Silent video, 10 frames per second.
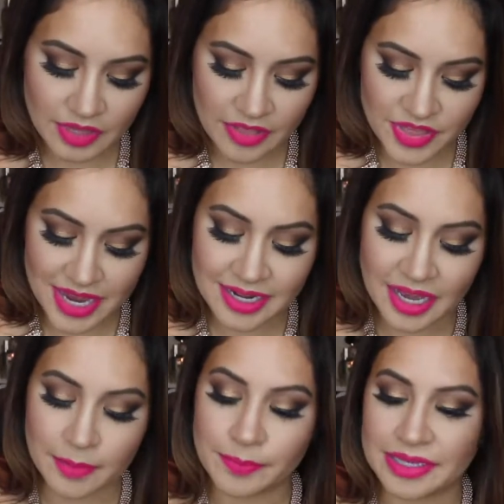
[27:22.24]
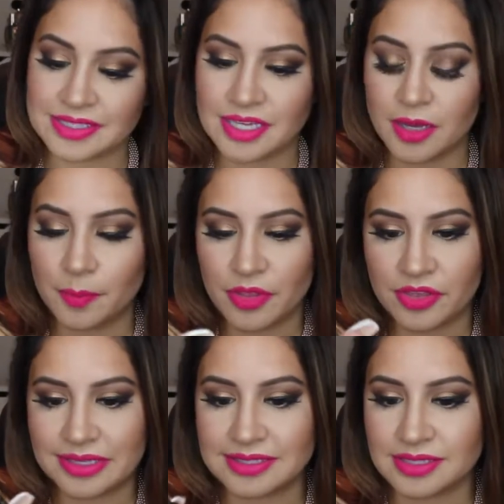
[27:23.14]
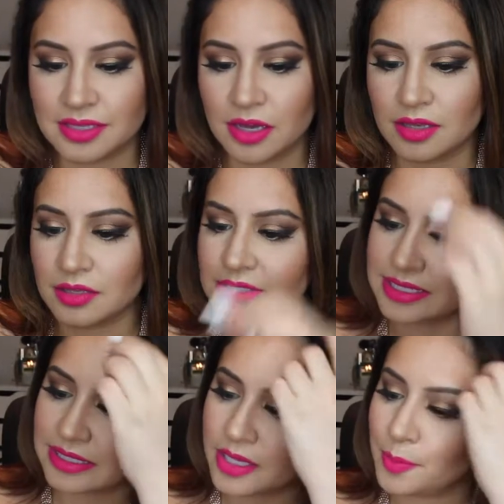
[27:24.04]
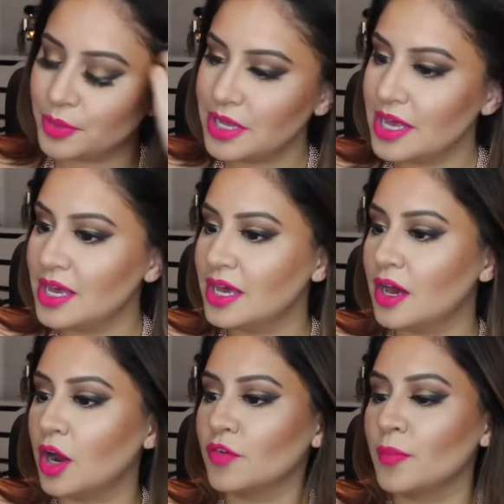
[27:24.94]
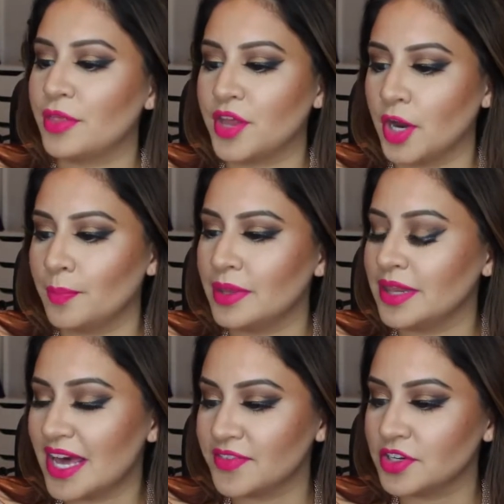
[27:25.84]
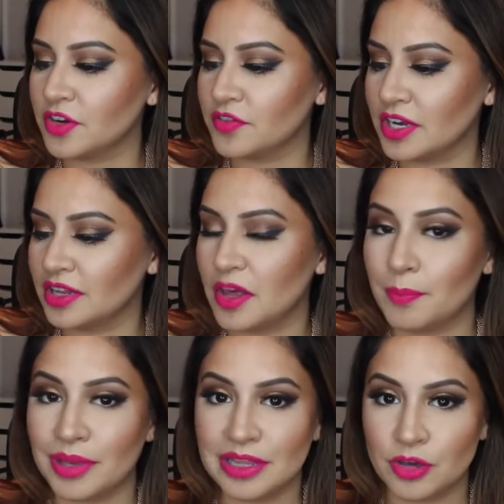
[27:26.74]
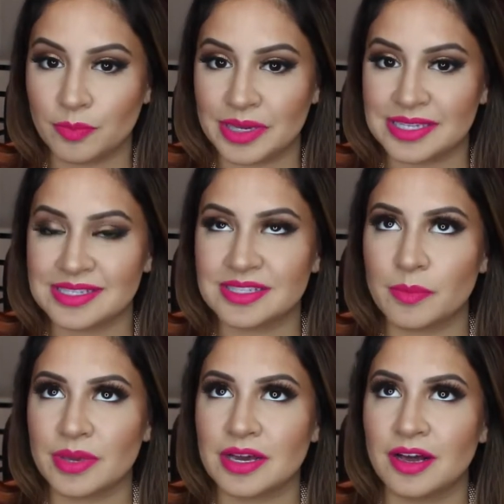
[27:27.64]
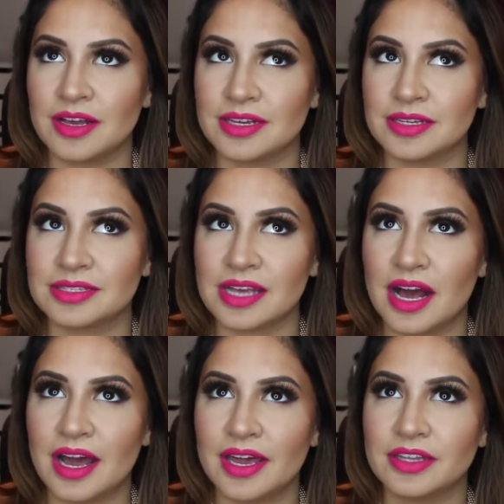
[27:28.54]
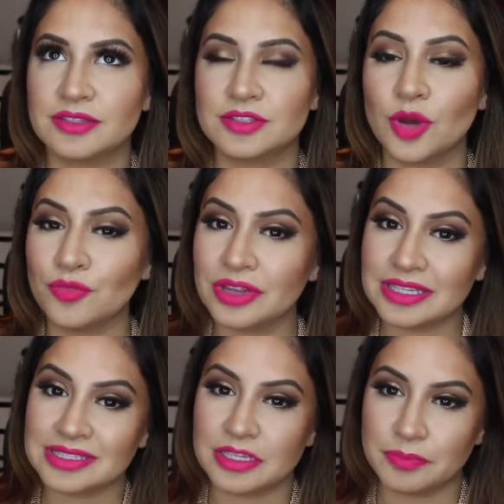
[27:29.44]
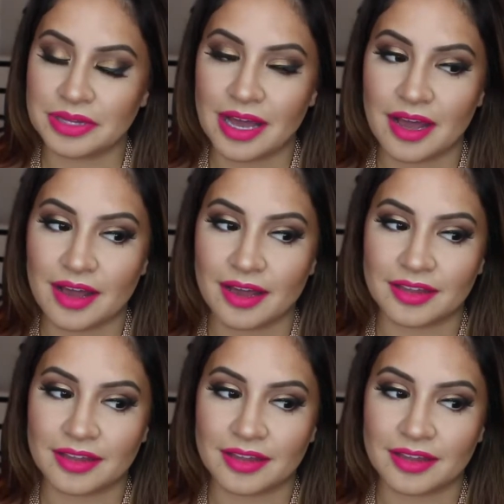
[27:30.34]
Then I picked up this Sleep Aromatherapy Lavender Vanilla Pillow Mist because I don't really sleep a lot.